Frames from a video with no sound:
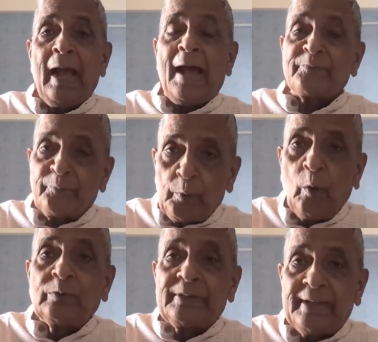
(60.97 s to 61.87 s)
has
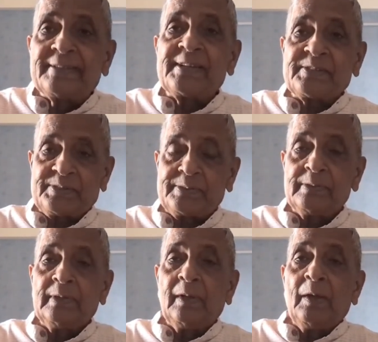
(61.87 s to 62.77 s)
flown Tejas
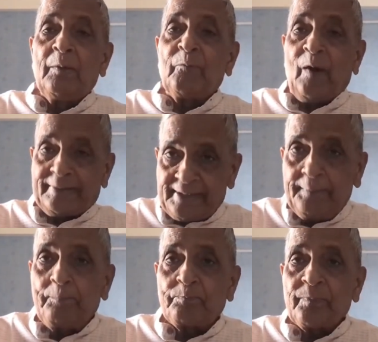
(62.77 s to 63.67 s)

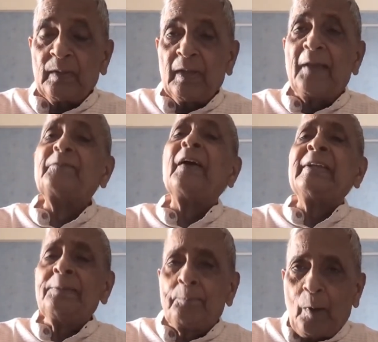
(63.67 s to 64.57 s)
fighter, a
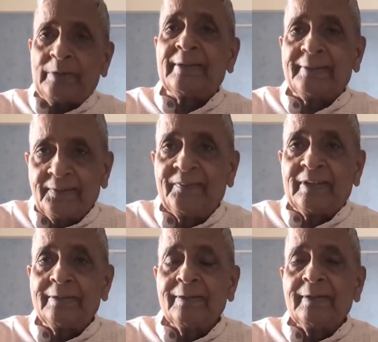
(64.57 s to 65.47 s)
very important
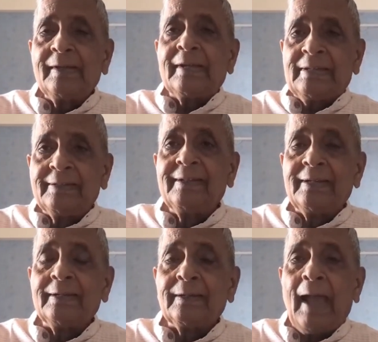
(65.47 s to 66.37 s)
event in
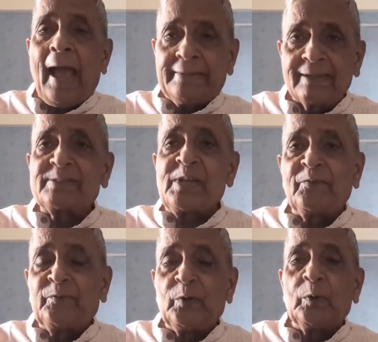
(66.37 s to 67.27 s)
the annals
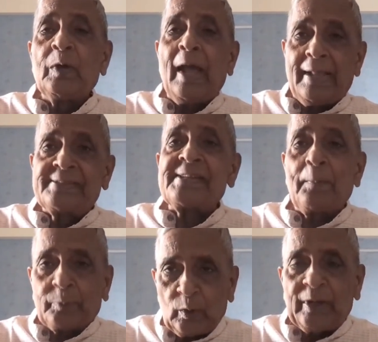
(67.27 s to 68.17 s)
of
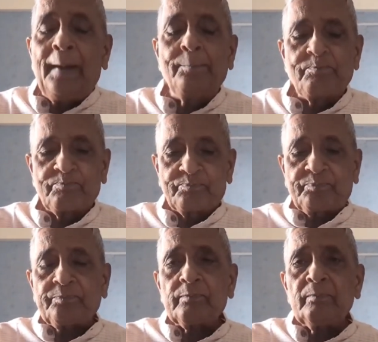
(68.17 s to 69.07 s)
LCA program.
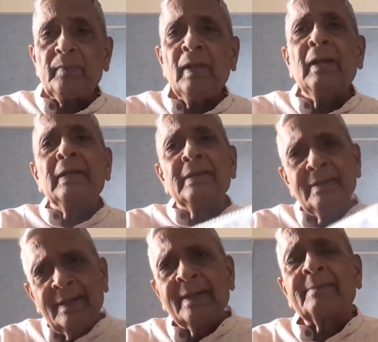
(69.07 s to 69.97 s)

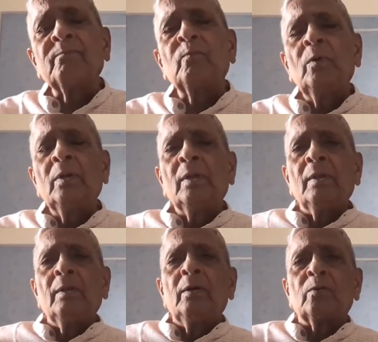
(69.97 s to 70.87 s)
Year
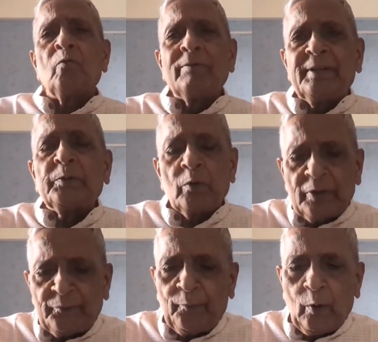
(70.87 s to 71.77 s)

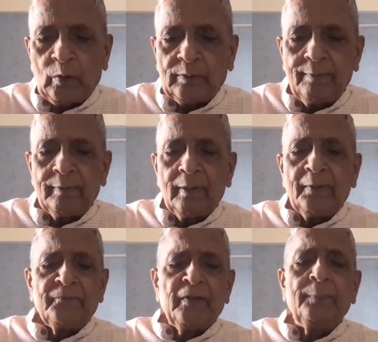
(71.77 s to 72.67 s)
2024
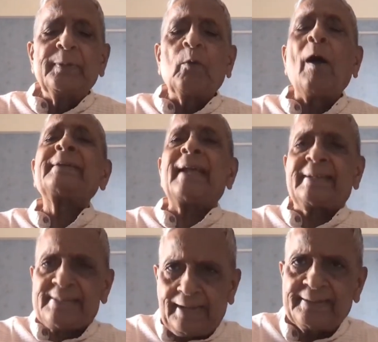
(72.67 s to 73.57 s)
will be quite
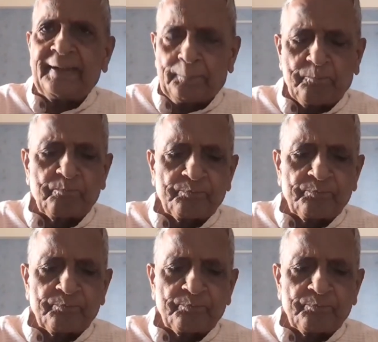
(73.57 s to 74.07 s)
exciting.